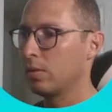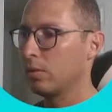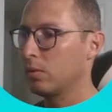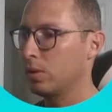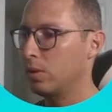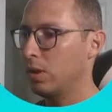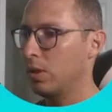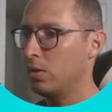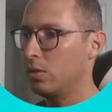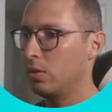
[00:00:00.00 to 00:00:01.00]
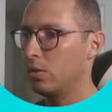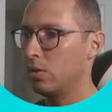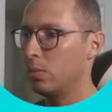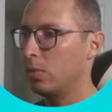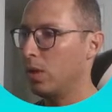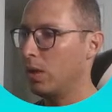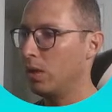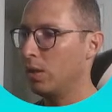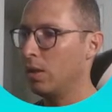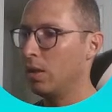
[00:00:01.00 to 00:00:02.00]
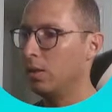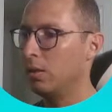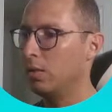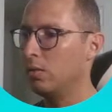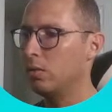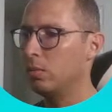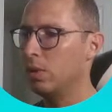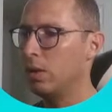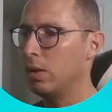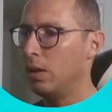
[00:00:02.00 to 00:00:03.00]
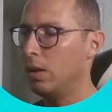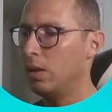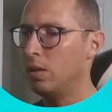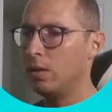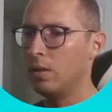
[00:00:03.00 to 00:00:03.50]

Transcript: Translations, upgrading. There used to be a